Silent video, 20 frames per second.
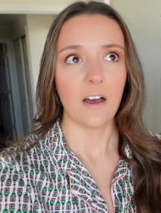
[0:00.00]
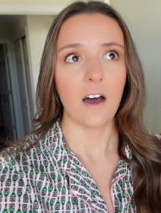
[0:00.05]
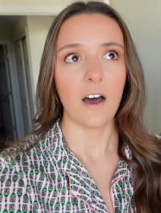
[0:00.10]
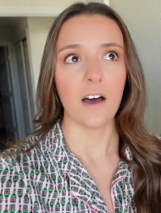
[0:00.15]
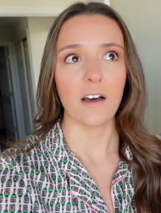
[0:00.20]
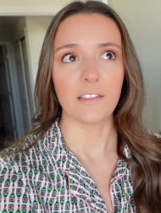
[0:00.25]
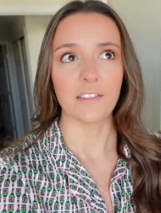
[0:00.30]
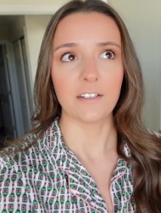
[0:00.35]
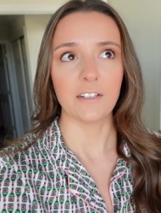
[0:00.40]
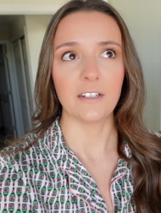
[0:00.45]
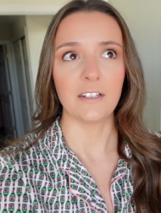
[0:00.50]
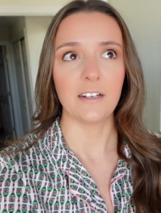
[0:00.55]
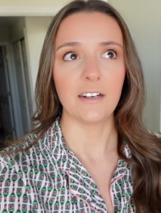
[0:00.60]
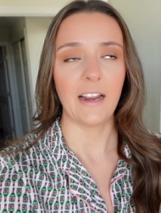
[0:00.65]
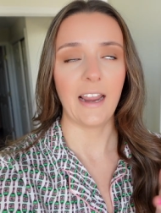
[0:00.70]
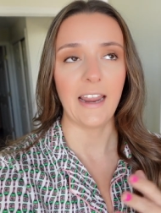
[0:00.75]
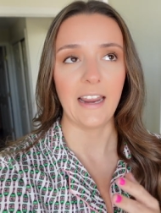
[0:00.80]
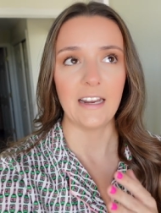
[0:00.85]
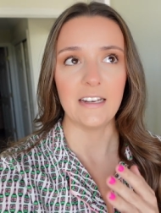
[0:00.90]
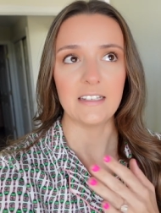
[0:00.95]
author
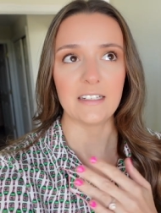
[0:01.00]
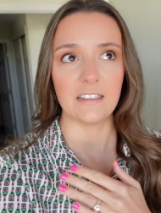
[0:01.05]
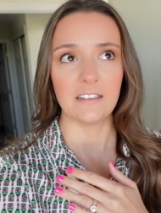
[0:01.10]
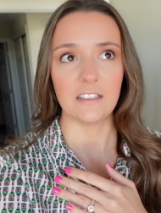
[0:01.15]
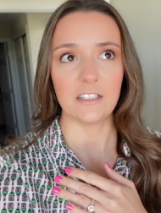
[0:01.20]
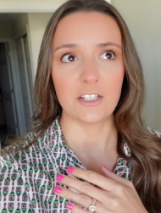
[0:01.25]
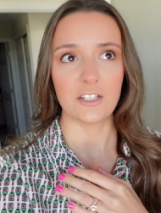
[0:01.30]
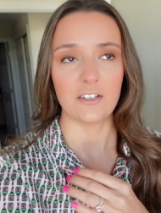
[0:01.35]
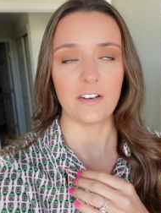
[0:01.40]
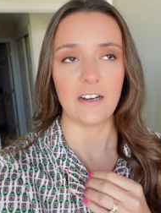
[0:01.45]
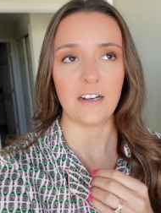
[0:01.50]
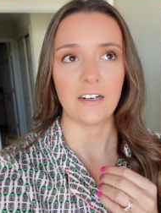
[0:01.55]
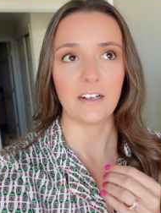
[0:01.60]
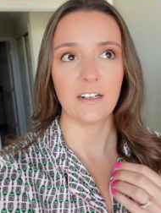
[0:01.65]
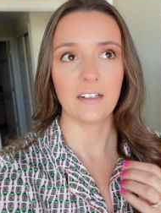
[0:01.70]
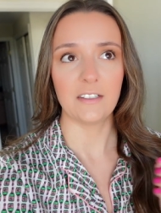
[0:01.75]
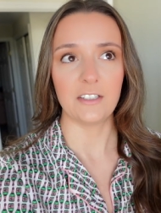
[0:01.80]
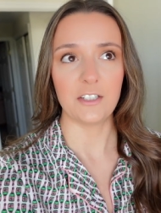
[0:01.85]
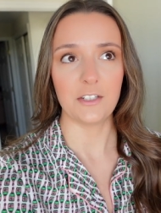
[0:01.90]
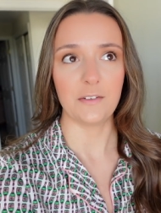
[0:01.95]
and
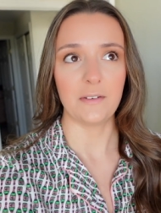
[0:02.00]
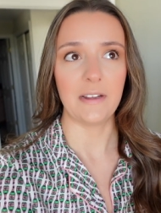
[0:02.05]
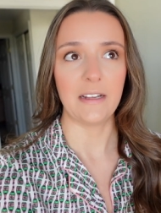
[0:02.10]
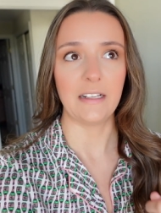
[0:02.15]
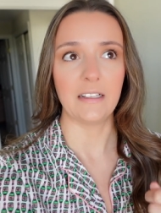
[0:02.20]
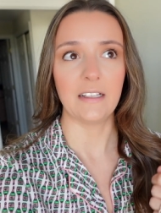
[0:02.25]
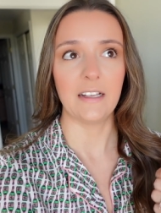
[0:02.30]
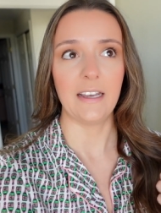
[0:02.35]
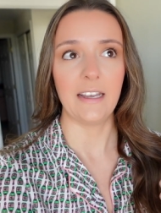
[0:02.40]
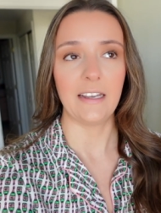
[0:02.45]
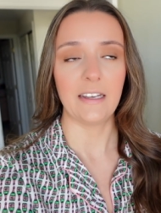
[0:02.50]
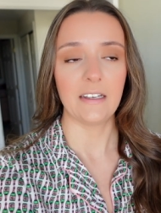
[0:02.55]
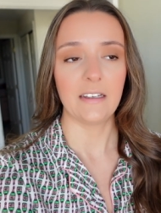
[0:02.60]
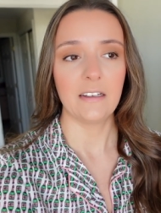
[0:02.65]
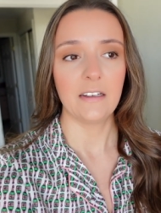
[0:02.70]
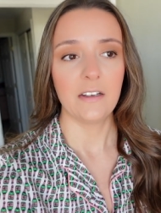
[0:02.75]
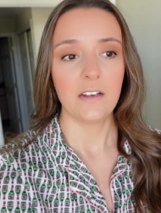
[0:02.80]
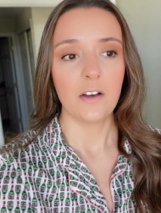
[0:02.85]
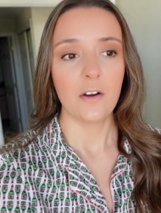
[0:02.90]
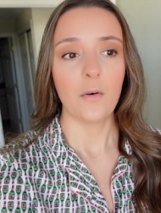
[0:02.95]
illustrator doing like
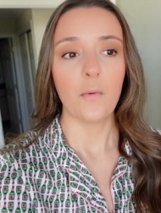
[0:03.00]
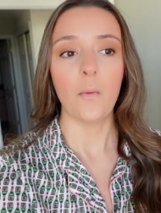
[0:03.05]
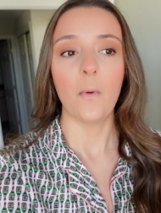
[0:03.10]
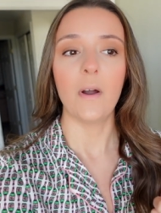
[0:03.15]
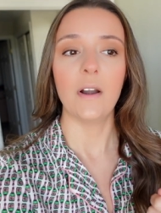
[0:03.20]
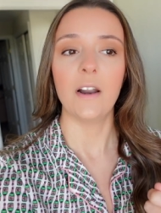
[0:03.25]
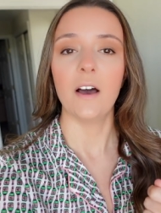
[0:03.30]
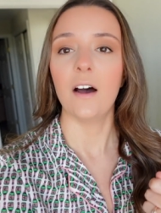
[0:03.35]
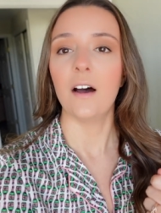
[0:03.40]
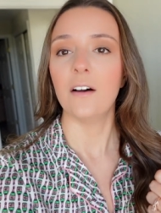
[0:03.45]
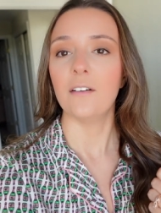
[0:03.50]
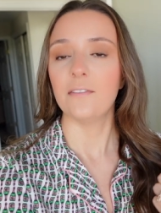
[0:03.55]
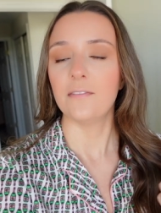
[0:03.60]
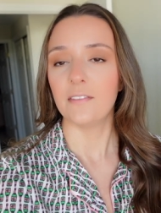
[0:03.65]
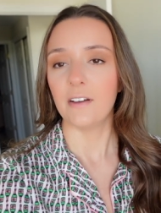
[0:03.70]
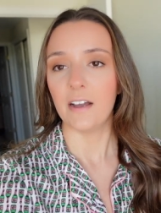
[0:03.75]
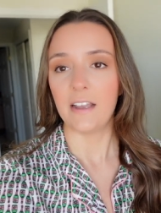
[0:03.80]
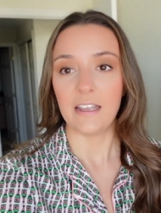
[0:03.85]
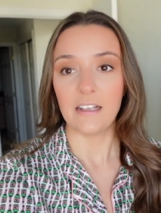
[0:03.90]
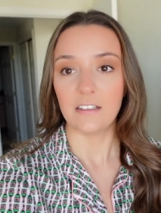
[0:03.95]
one-off
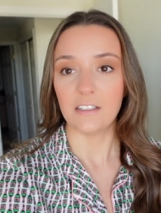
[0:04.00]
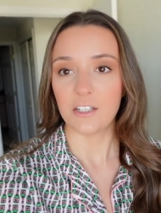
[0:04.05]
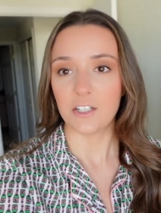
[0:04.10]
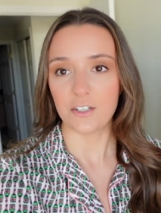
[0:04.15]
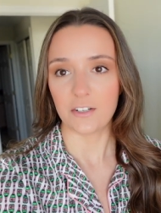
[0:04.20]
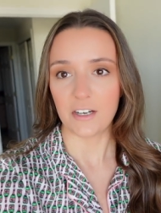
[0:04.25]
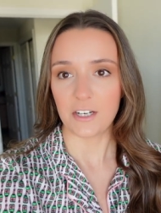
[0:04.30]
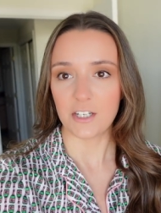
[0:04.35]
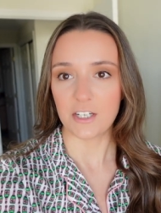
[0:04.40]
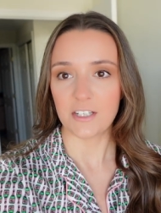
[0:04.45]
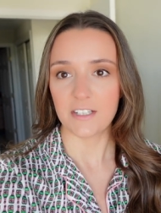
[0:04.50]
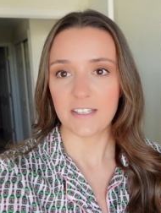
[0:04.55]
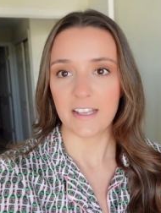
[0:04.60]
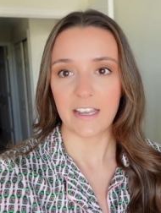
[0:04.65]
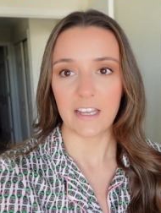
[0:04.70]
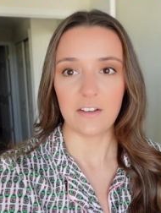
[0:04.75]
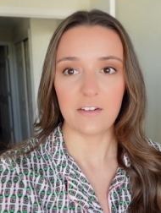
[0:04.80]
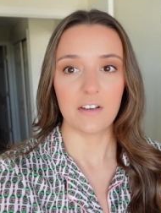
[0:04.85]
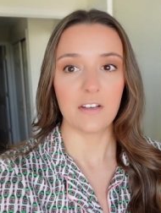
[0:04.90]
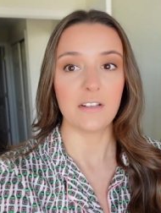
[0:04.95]
illustrations
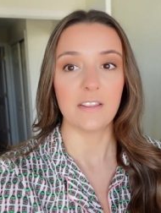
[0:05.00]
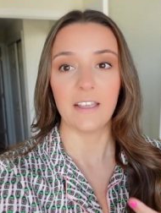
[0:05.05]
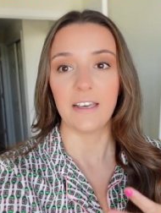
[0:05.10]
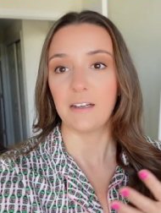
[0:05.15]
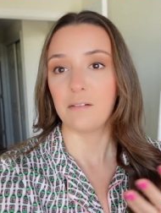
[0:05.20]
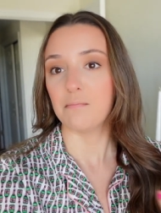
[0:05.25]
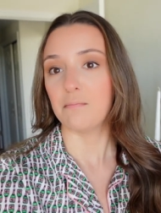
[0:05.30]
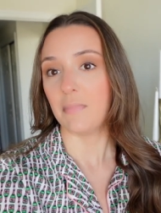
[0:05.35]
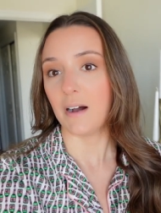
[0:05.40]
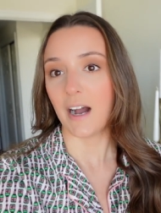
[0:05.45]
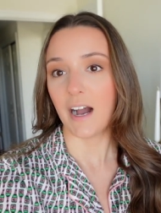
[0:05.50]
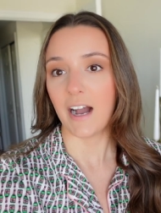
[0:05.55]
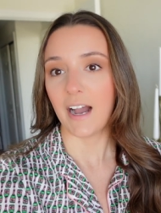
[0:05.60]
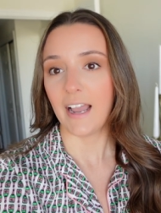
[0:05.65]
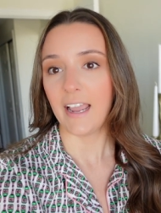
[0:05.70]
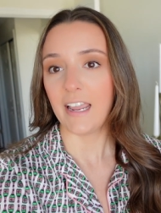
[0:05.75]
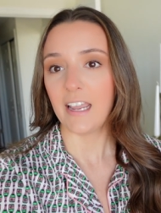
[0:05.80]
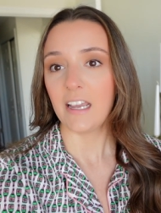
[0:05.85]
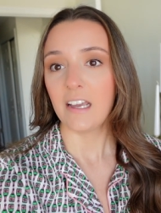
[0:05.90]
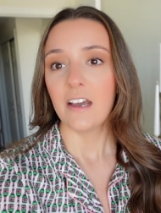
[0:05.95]
that you could like
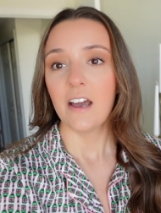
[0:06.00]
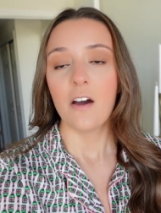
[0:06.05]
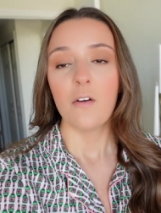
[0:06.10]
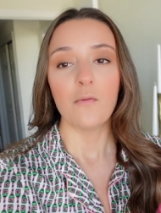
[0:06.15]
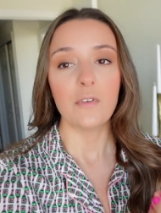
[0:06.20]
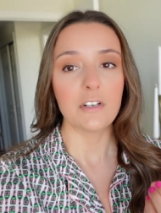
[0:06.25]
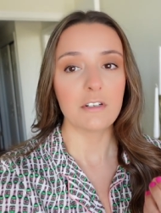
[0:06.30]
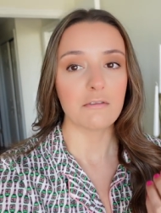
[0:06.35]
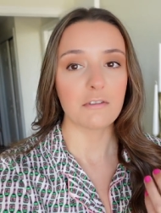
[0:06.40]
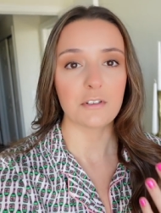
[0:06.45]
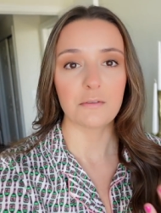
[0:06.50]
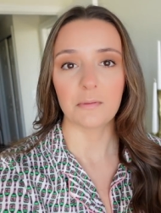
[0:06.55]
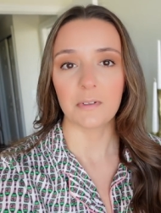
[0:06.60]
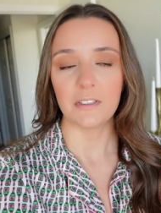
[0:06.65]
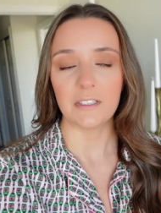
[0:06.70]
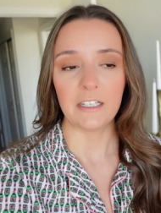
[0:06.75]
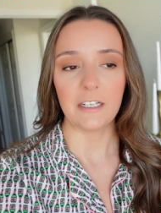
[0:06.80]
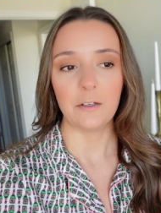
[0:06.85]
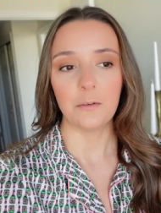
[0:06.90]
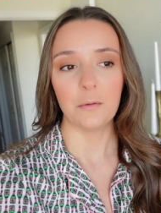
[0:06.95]
buy, which was
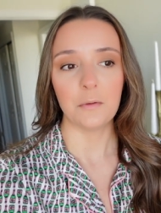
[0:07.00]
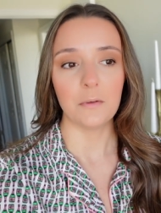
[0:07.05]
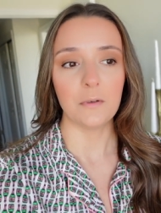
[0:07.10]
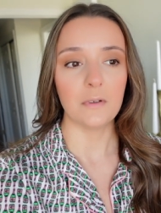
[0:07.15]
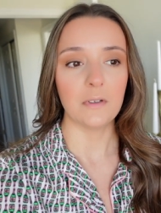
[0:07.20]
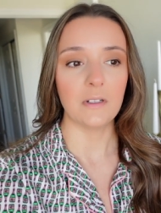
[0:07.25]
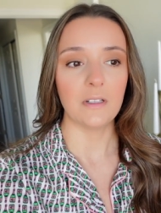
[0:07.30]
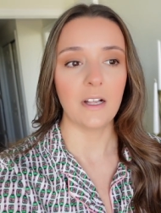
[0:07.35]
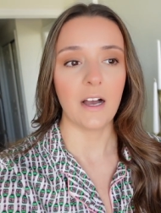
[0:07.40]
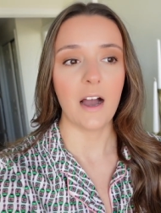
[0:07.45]
really cool.